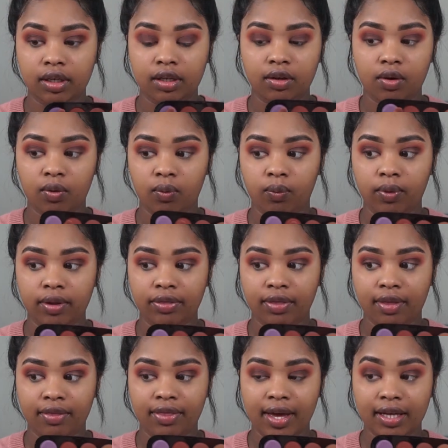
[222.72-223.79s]
And then with
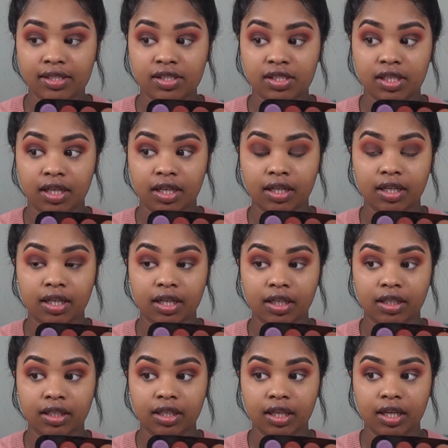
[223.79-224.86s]
that shade
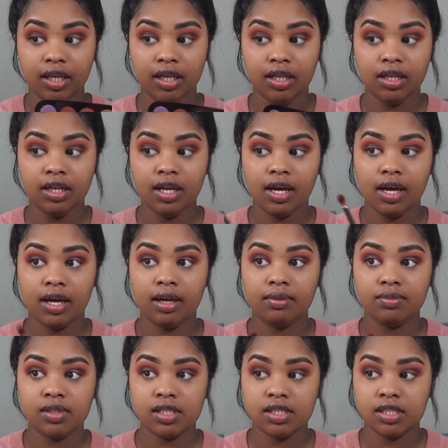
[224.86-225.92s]
again,
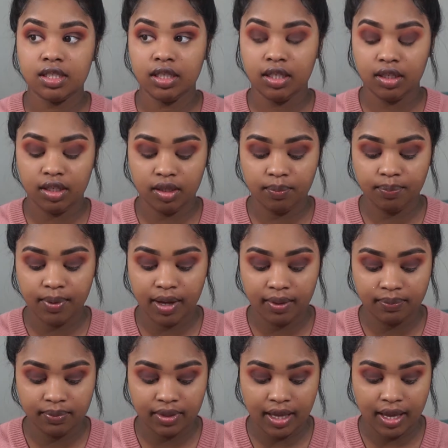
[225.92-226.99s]
I'm just going to
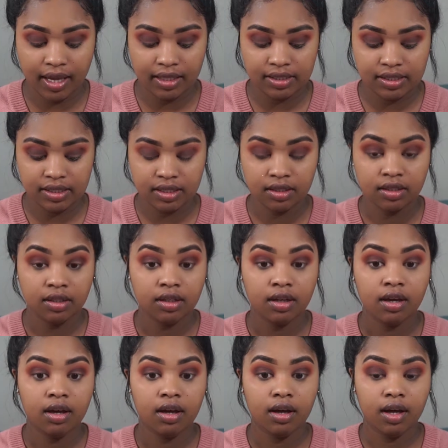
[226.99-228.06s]
pop that
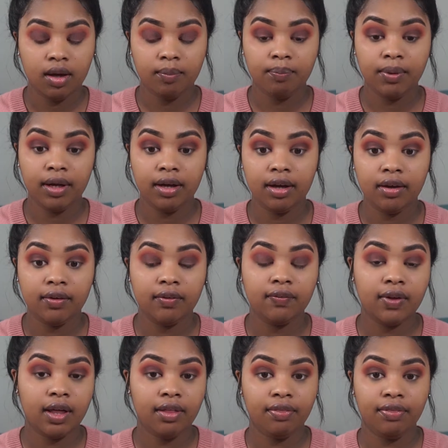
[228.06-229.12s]

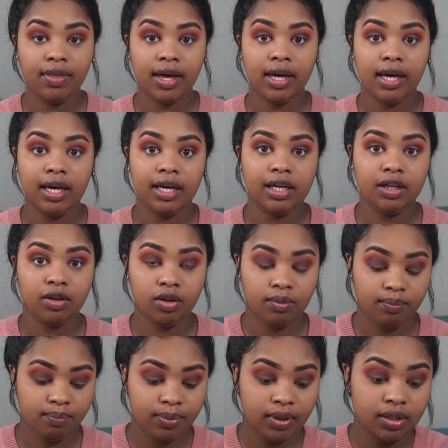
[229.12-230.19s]
above that
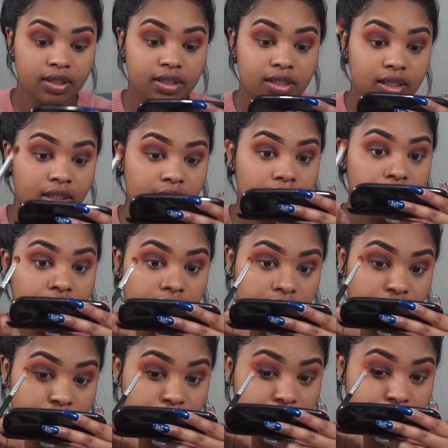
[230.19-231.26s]
burgundy
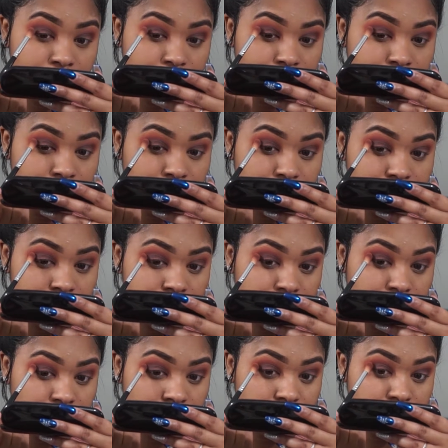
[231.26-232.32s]
color a little bit so
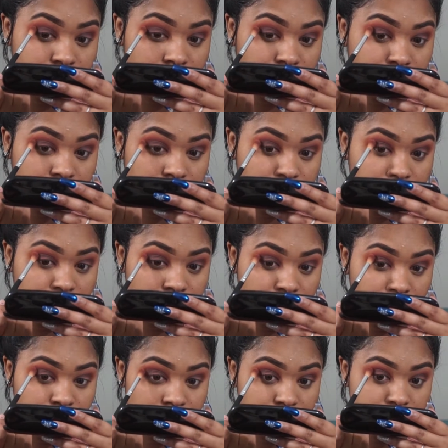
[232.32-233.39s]
I don't
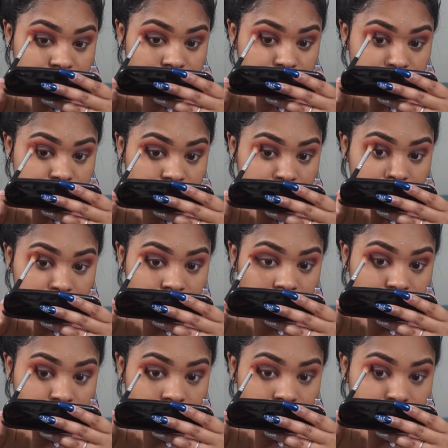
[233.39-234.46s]
lose
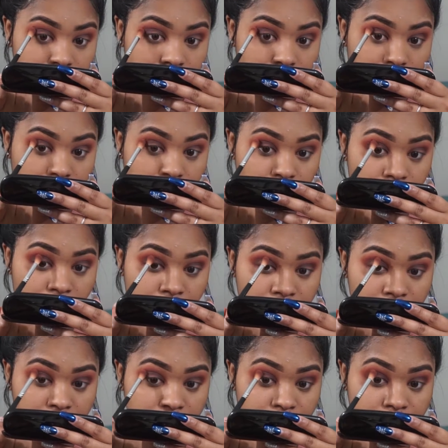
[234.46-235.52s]
that
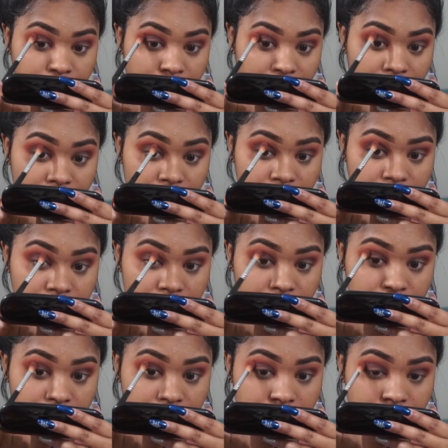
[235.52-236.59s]
warm brown